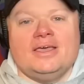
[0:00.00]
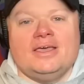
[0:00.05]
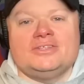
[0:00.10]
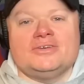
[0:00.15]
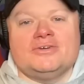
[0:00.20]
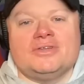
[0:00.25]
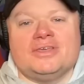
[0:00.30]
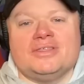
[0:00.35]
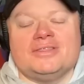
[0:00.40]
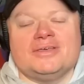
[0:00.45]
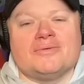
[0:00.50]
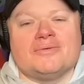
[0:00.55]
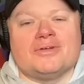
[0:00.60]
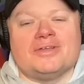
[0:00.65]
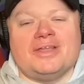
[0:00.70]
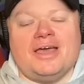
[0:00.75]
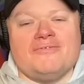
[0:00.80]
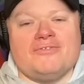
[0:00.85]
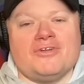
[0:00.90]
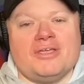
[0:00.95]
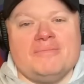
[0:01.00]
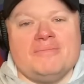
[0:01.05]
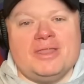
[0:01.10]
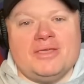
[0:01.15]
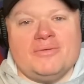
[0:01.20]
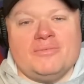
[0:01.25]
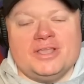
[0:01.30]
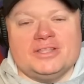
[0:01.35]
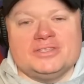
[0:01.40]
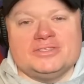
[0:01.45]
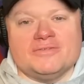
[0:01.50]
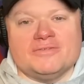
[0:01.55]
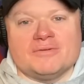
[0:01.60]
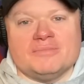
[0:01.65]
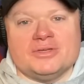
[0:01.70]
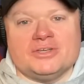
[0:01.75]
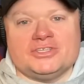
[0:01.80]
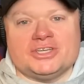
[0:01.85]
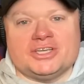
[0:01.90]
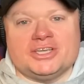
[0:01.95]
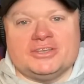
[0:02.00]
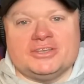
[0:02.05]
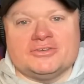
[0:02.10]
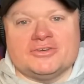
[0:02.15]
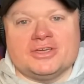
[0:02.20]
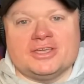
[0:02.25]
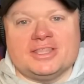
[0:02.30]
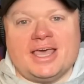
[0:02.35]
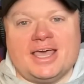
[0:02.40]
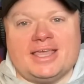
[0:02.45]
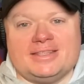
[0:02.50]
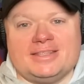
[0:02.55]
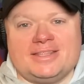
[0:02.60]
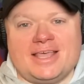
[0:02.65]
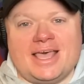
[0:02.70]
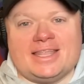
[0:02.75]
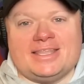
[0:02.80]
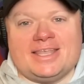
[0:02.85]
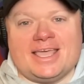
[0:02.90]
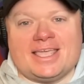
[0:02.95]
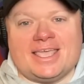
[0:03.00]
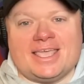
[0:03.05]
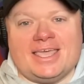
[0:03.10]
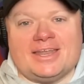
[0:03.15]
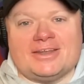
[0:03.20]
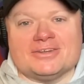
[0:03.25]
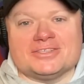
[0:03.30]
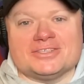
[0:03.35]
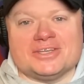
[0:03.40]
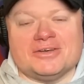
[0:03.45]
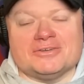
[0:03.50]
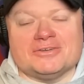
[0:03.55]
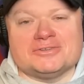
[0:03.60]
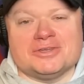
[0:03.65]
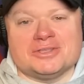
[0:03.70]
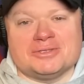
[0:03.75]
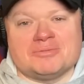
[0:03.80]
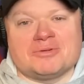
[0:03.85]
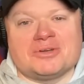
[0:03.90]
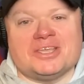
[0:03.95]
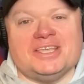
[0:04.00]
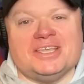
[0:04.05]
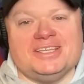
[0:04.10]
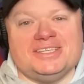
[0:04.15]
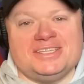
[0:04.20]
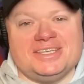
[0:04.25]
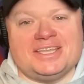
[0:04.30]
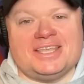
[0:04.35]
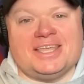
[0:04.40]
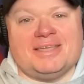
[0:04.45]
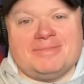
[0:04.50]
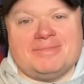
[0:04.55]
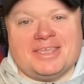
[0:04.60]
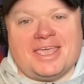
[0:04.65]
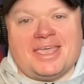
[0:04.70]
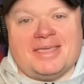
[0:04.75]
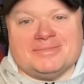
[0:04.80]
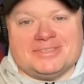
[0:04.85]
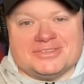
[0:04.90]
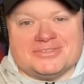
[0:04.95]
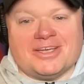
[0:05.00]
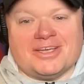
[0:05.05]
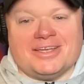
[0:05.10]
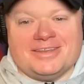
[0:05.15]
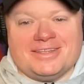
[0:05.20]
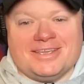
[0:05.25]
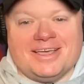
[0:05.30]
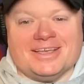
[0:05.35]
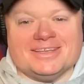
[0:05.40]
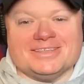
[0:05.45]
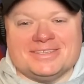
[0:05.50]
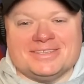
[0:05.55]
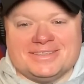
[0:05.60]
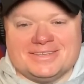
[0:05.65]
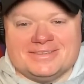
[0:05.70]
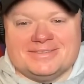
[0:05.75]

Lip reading: Tony, there were not very many wins over Michigan during that decade or so, so it's pretty easy to keep the game straight. Yes.